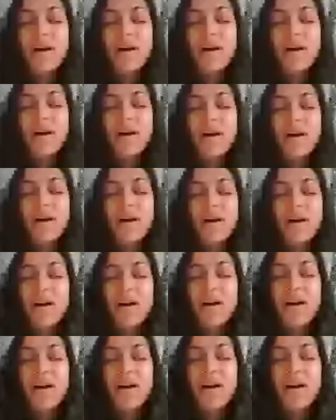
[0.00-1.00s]
allowing
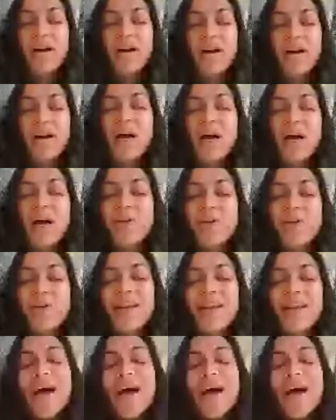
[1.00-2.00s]
that
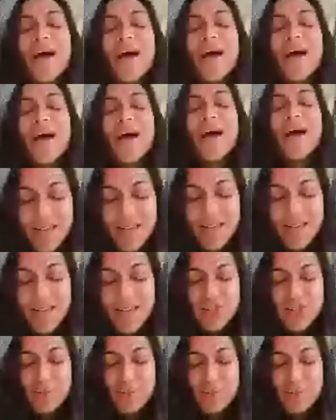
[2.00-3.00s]
exhalation to be a
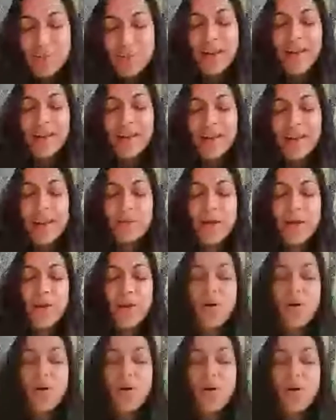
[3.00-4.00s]
little bit longer.
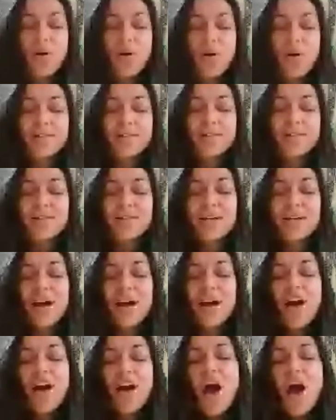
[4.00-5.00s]
And when the
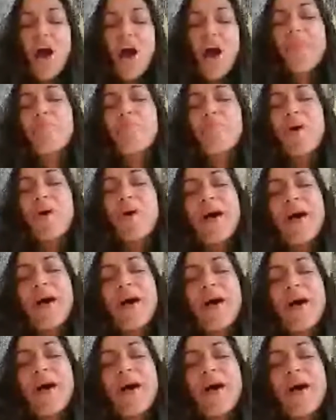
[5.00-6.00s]
mind
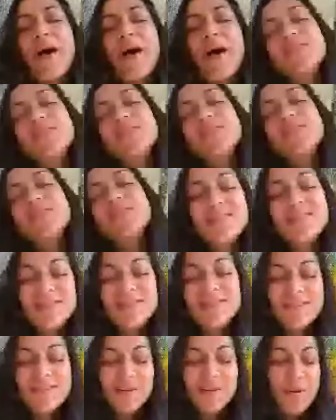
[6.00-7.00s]

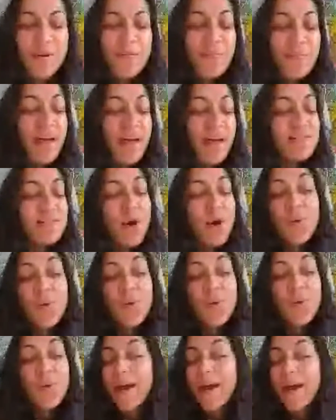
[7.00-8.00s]
wanders, that's
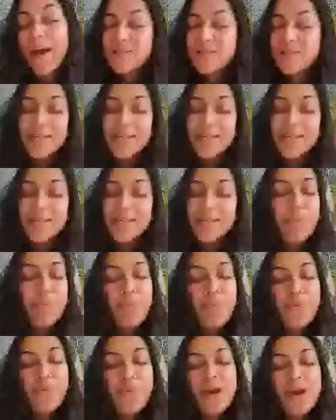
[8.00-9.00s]
okay. Just
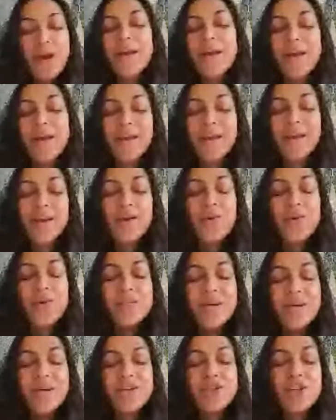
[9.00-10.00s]
keep bringing
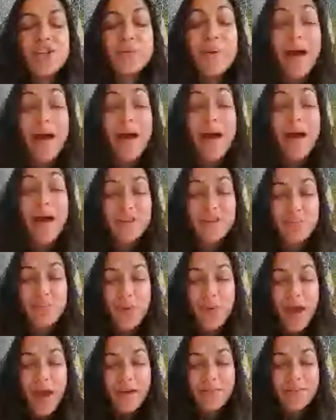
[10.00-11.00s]
your attention back
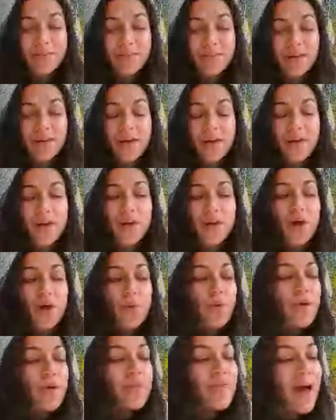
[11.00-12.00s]
to the breath
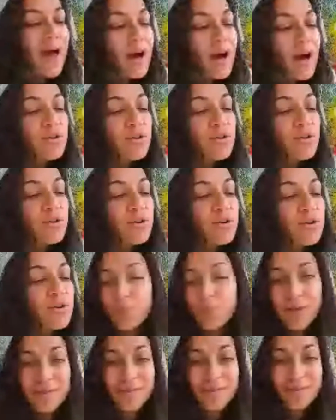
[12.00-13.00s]

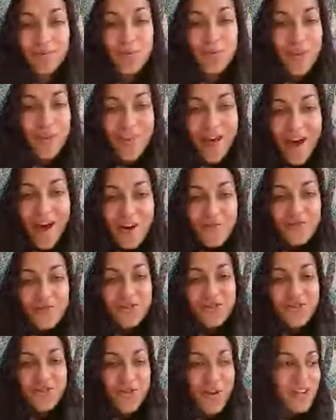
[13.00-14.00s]
without judgment,
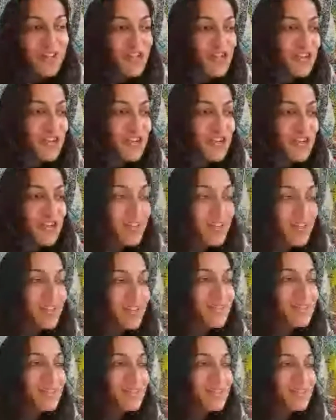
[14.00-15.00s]
without
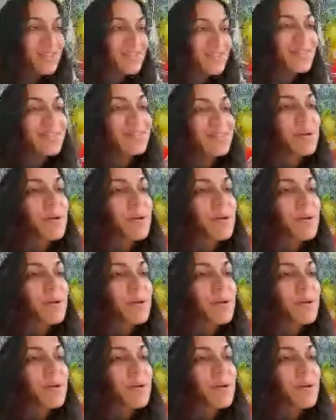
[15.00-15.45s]
frustration.